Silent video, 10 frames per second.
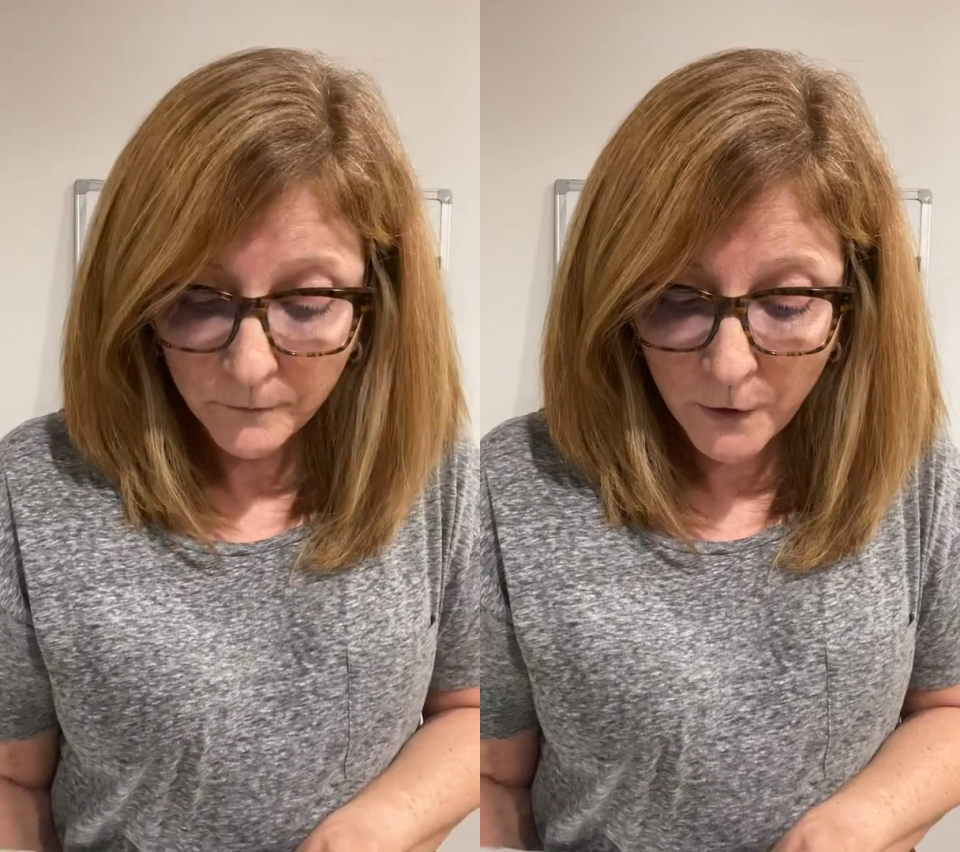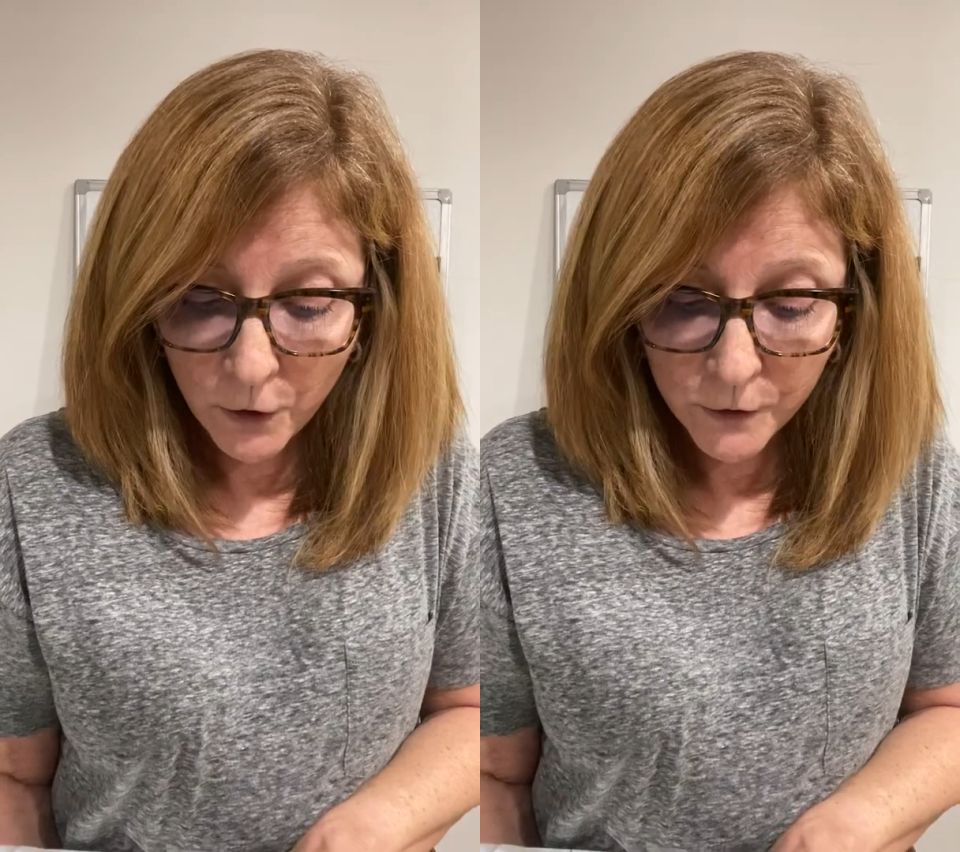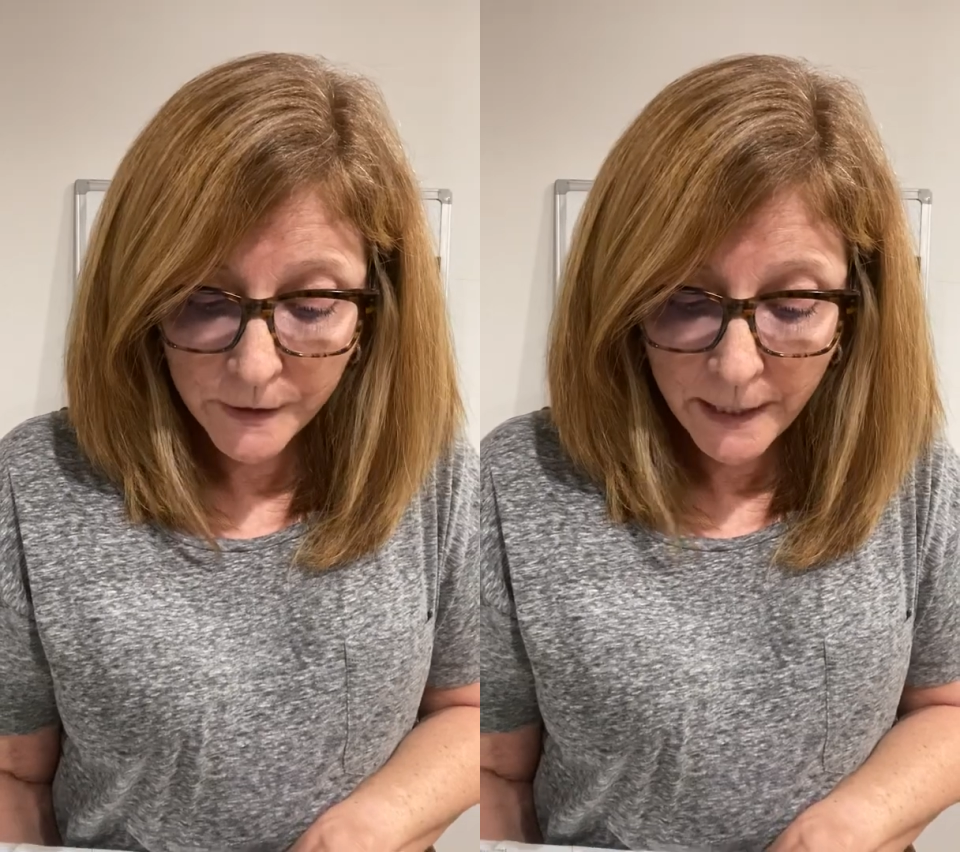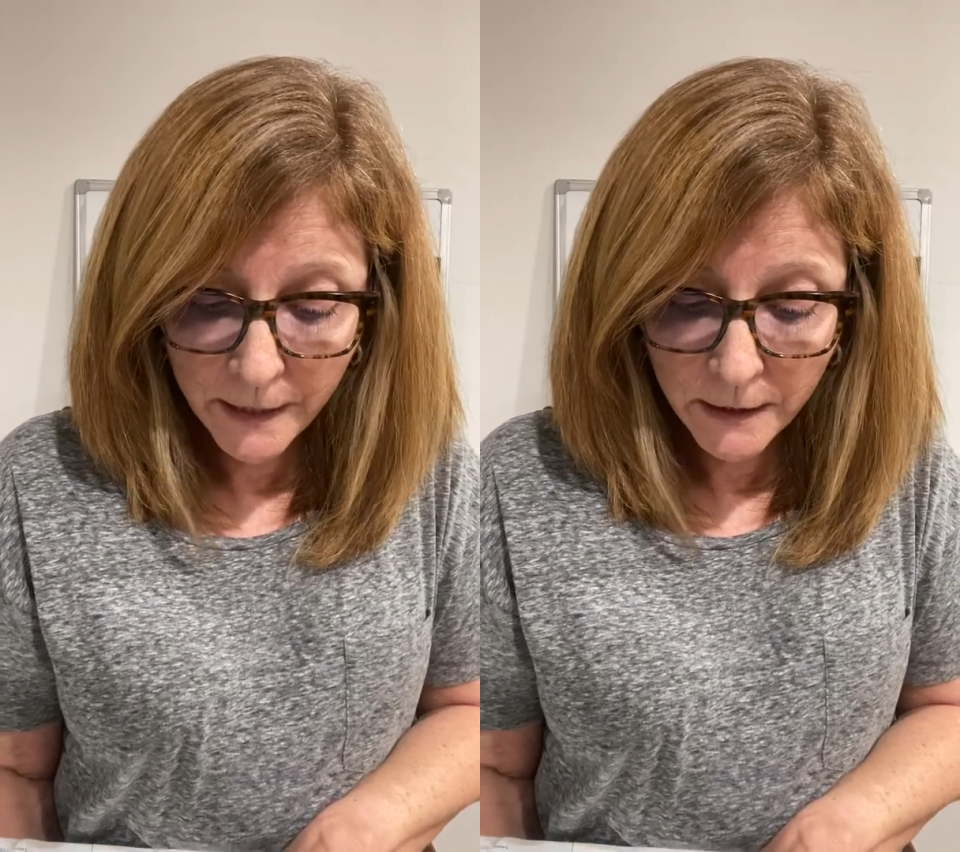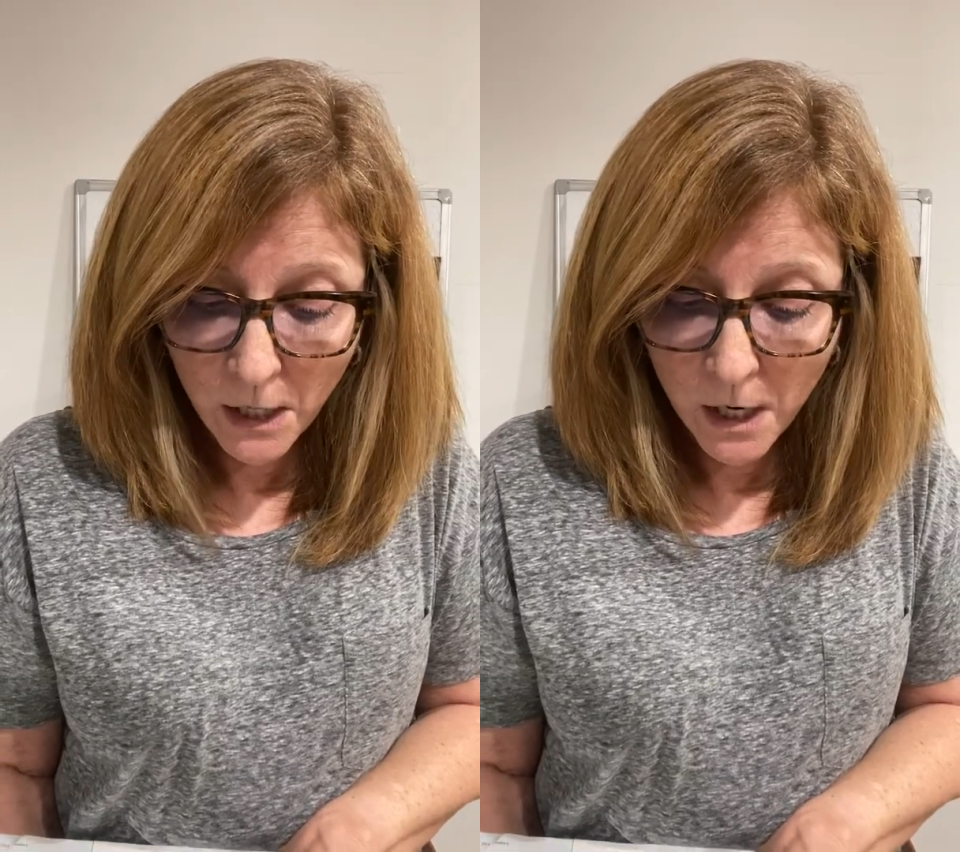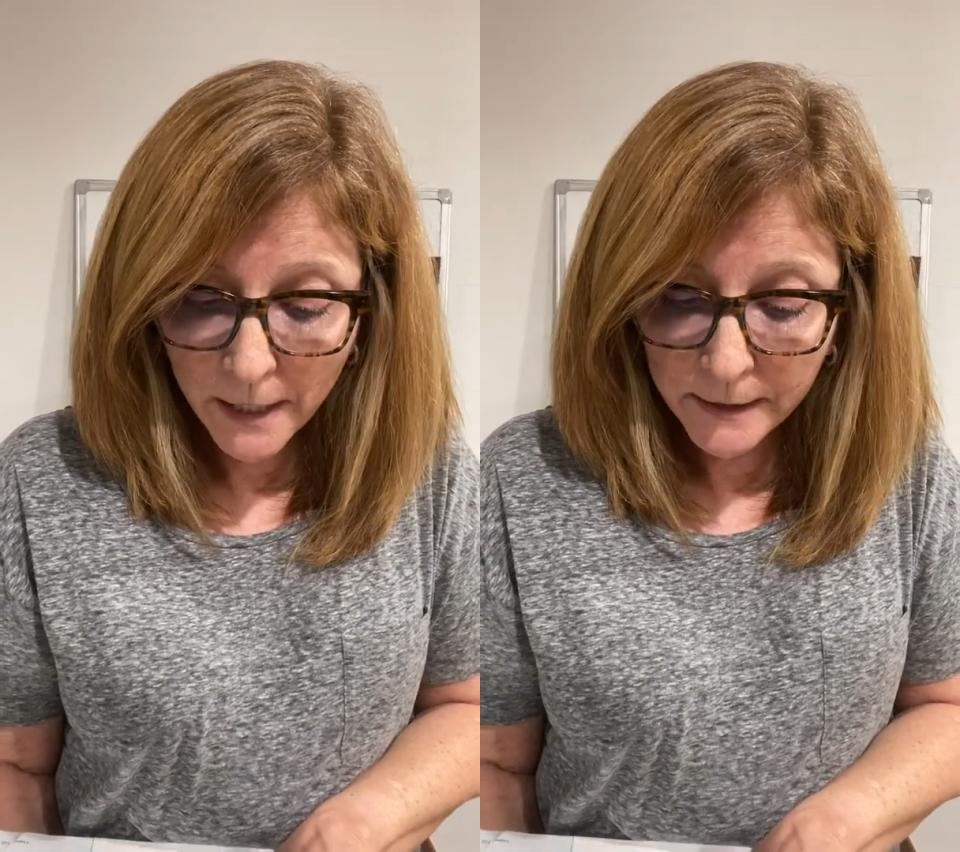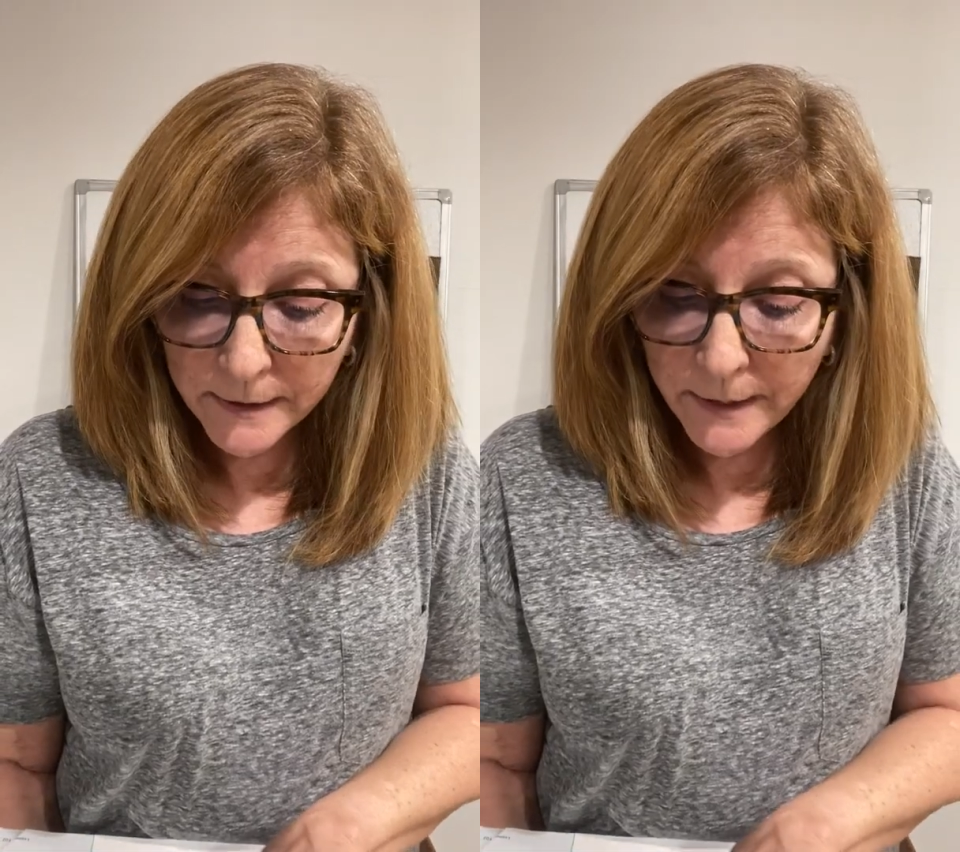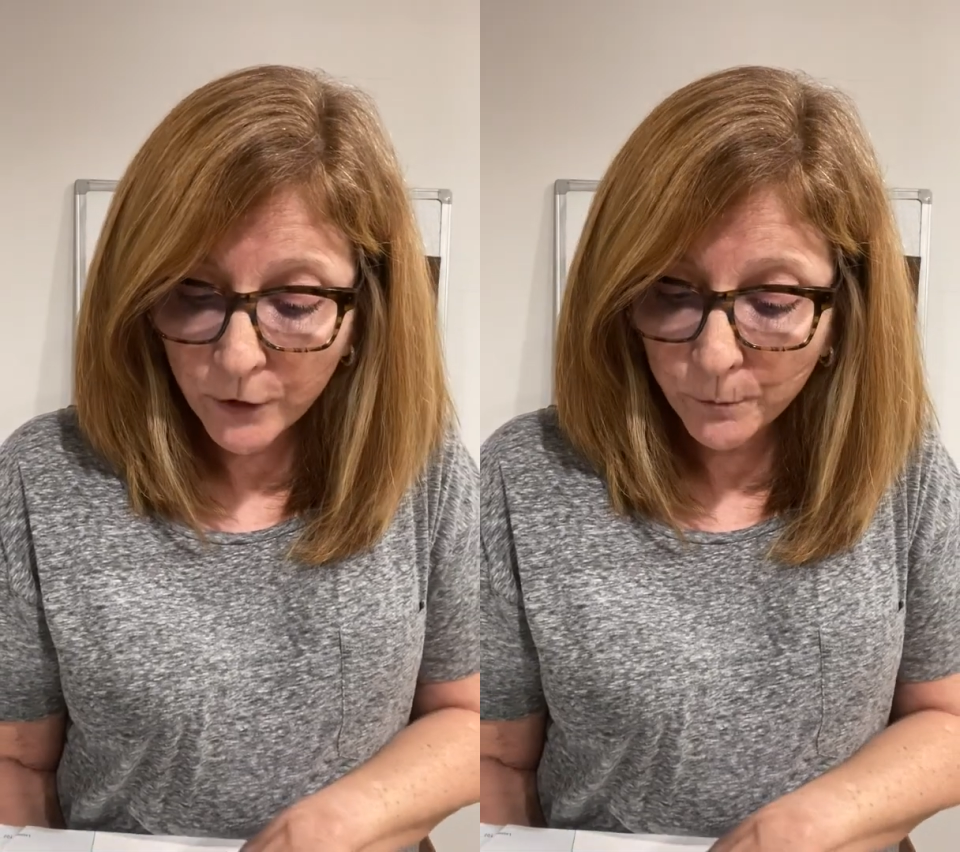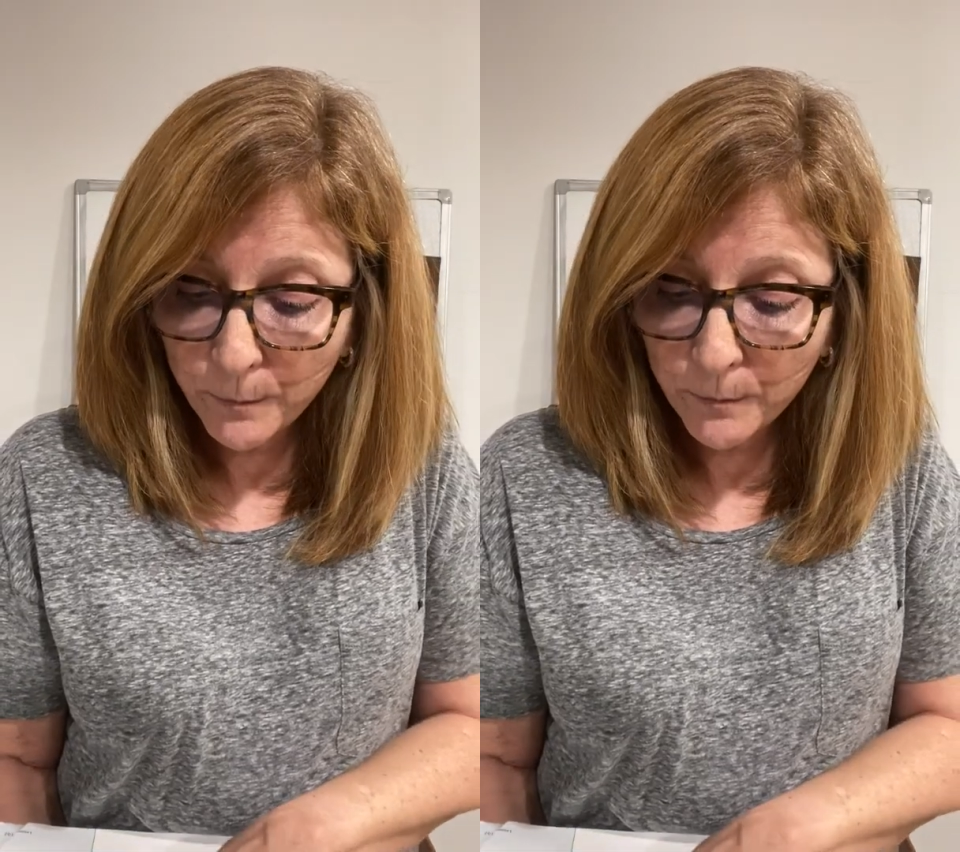There are 10 lines that are